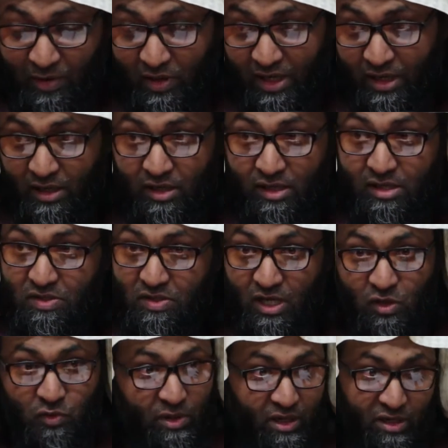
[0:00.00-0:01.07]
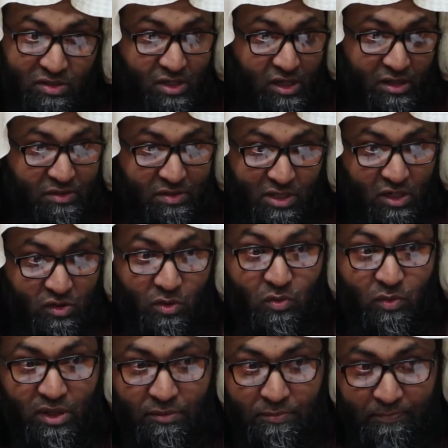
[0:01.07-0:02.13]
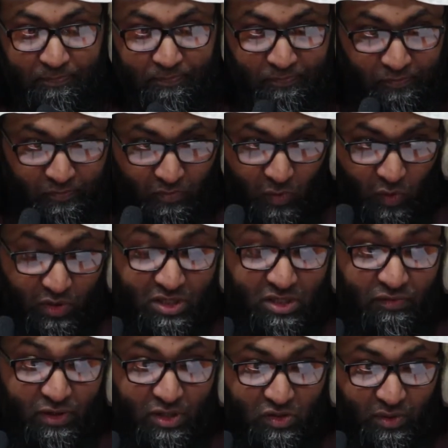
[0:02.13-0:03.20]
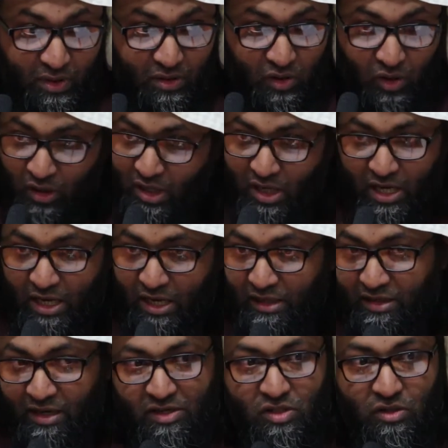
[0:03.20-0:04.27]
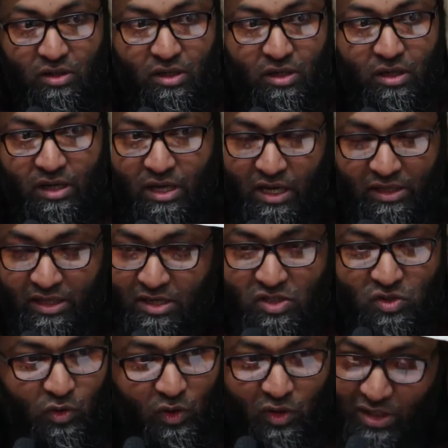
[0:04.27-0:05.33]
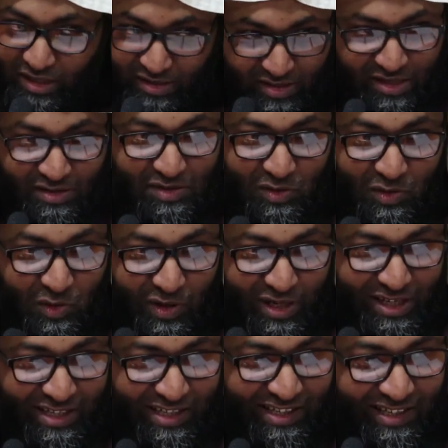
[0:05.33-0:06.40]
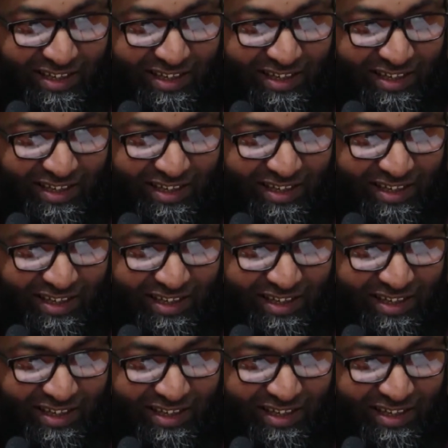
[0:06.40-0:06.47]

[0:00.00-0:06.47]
Okay. Start with one. What is the first one? There is no order. So it's through it.